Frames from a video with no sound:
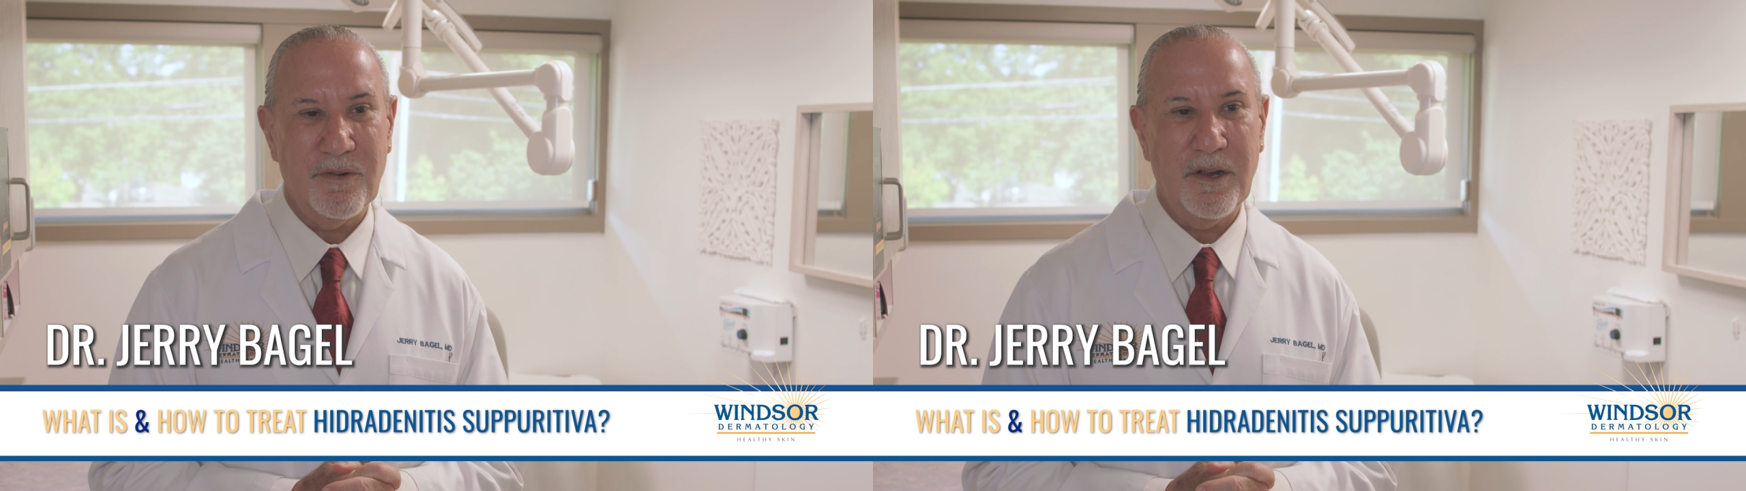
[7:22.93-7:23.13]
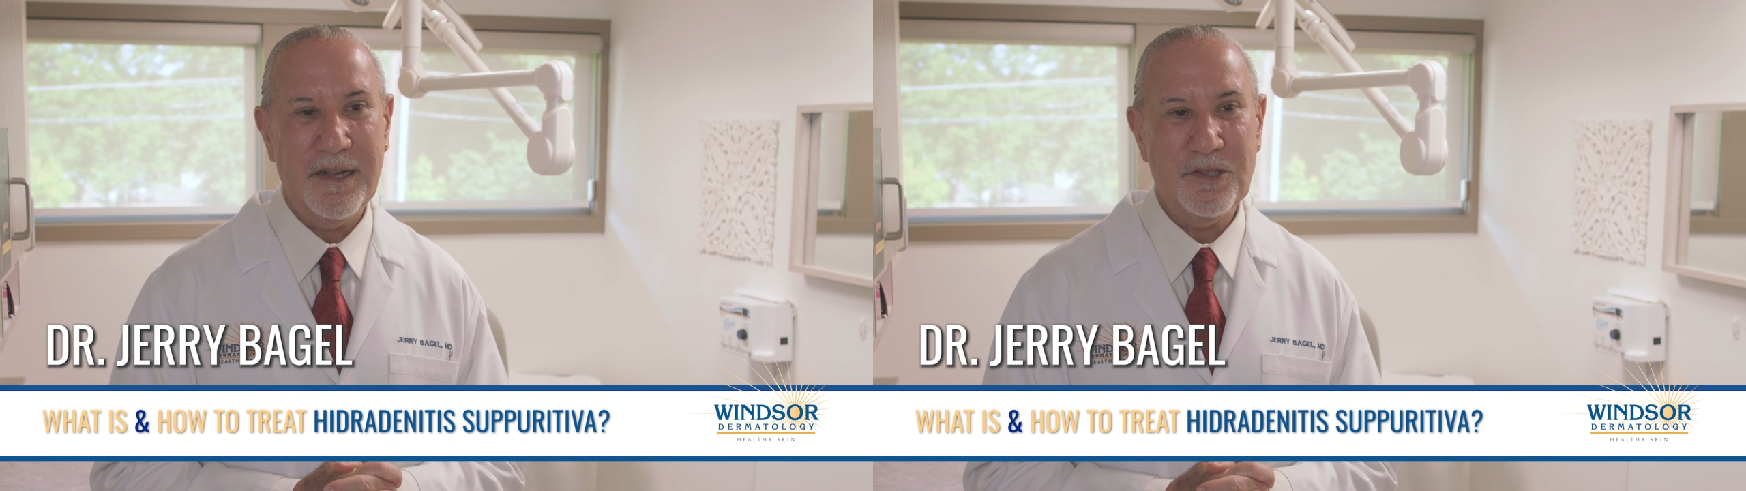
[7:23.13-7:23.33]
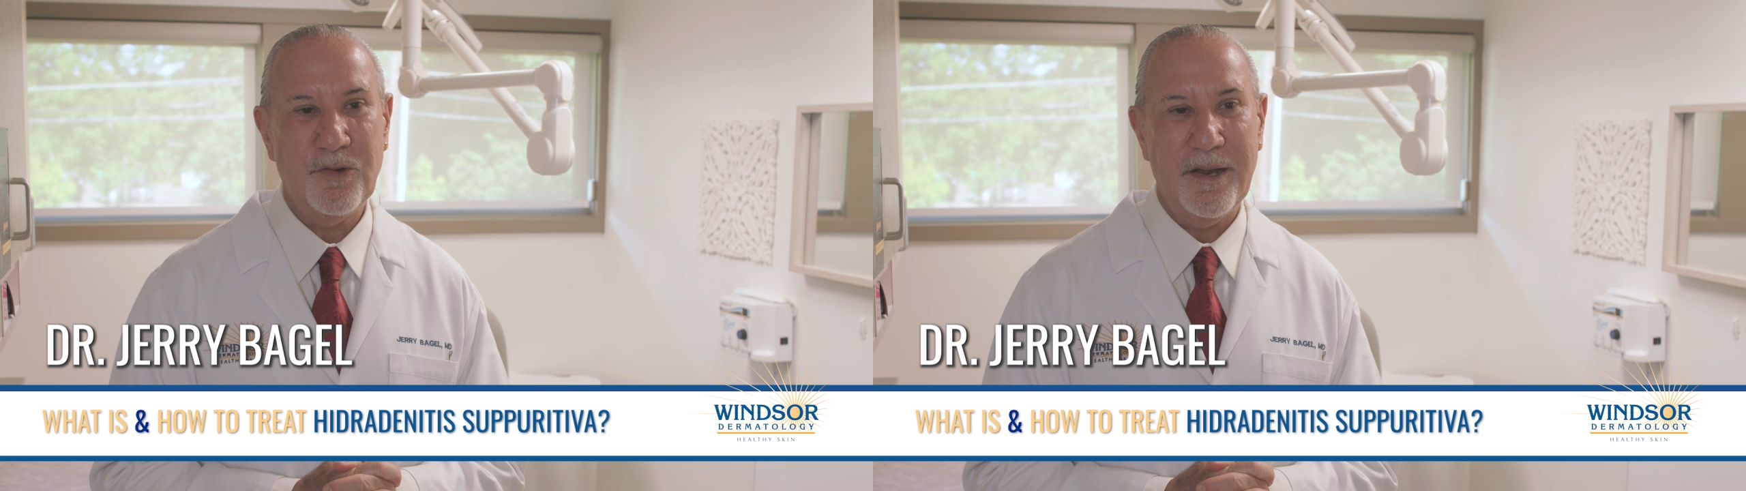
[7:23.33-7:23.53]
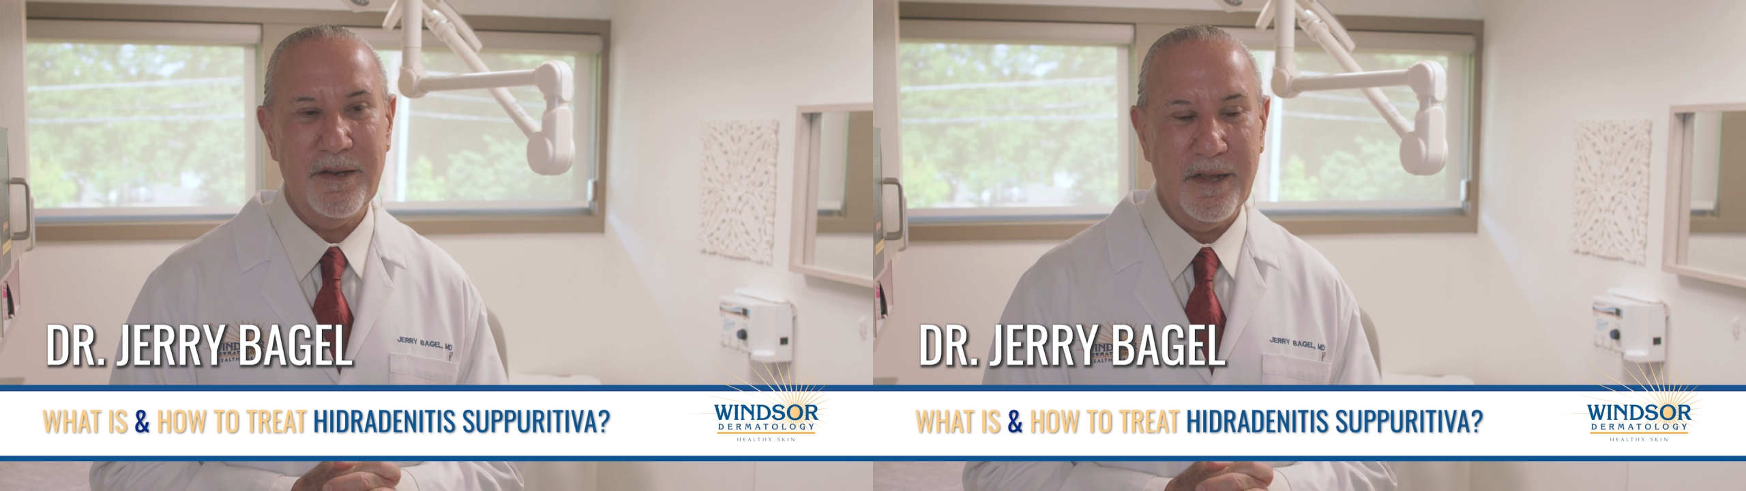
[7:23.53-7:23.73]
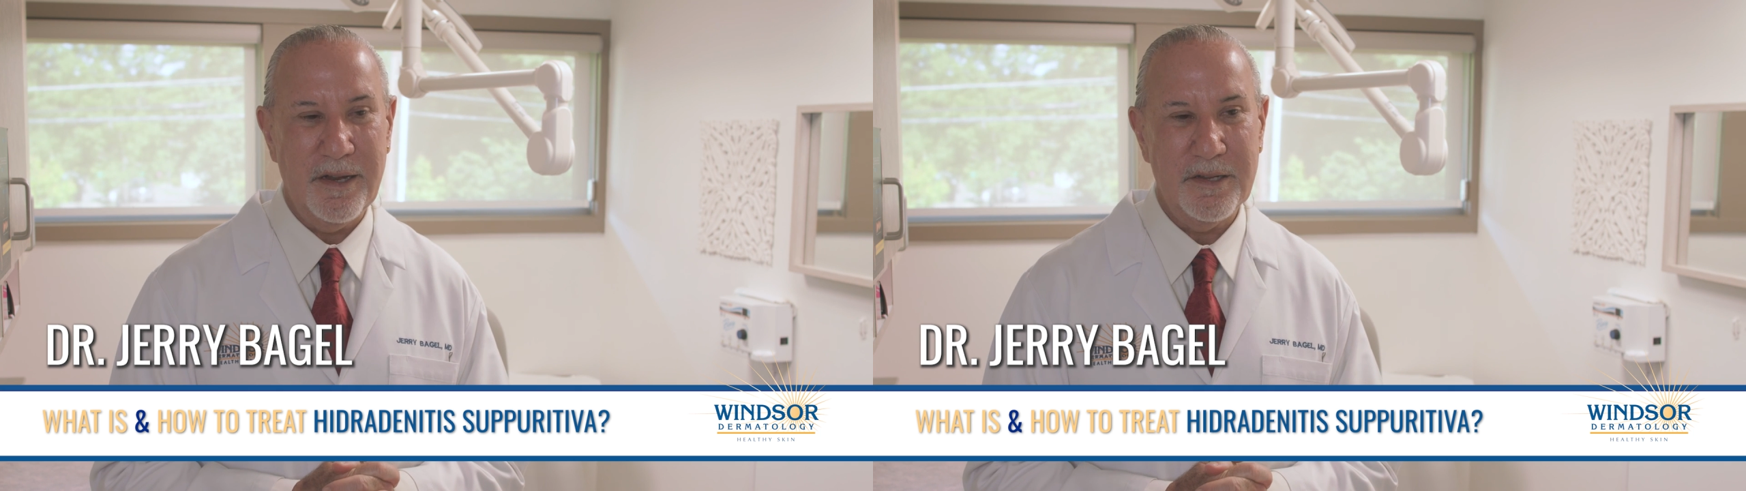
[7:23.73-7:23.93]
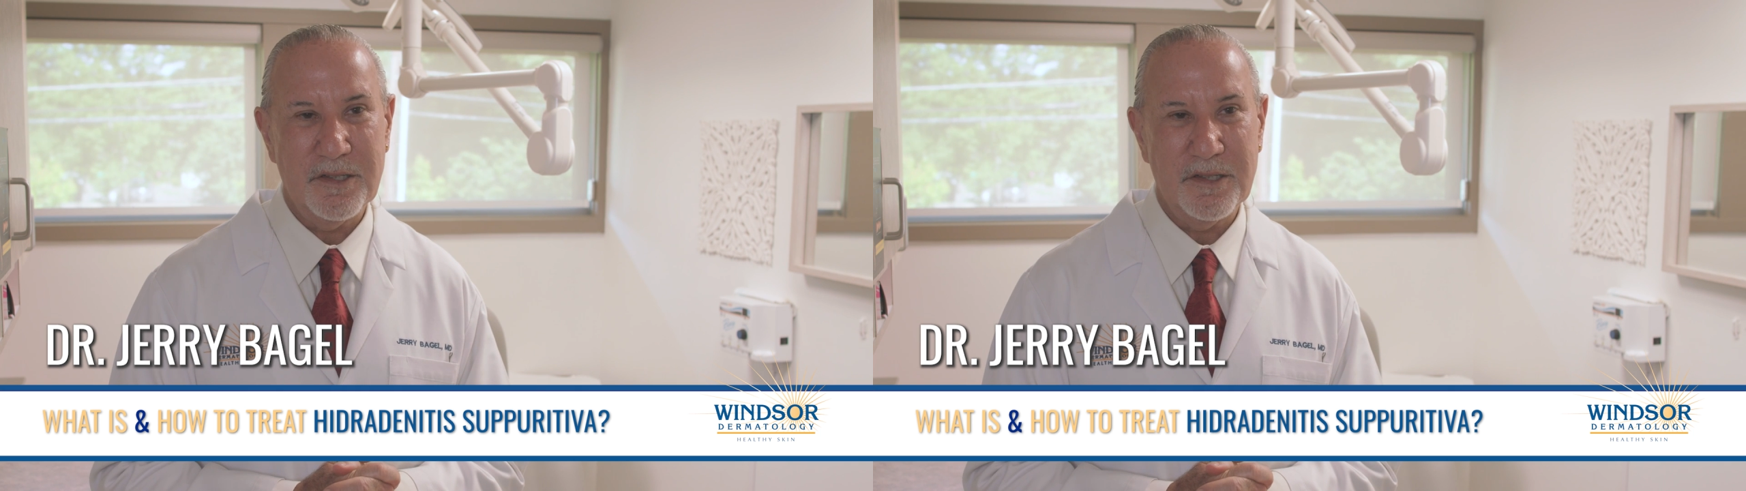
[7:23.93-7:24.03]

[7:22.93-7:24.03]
for hidradenitis